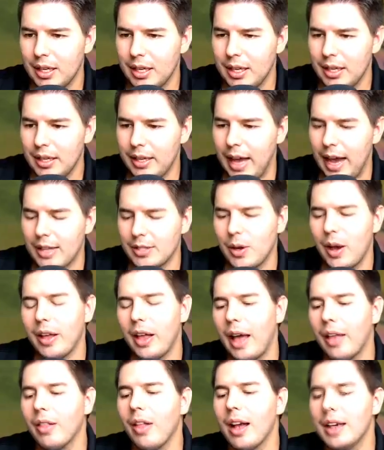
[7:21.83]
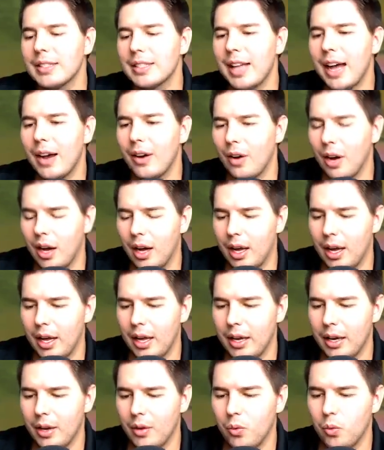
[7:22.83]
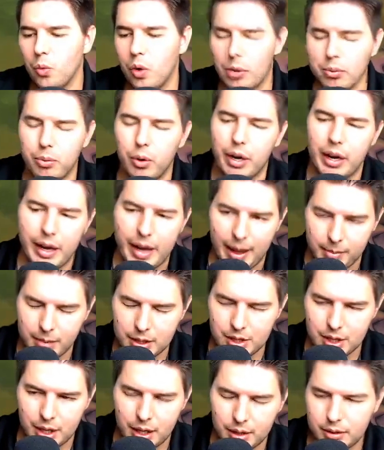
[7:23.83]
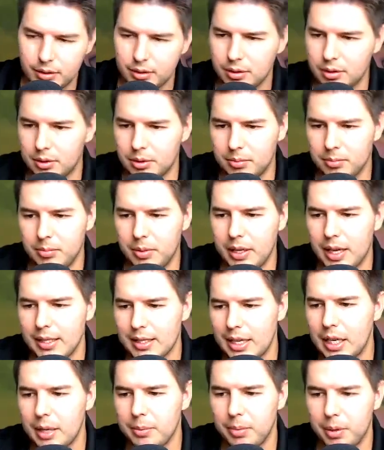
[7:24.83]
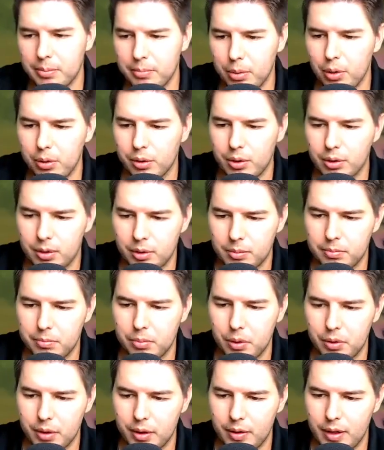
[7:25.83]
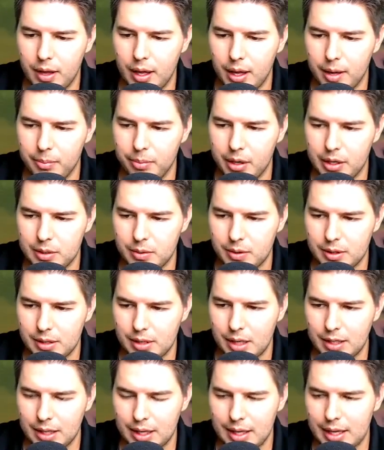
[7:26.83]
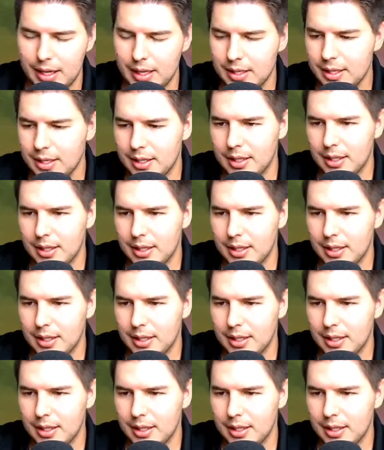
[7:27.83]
Yeah, so I lost out on 1 point of damage there because I didn't put both of the +1s onto this.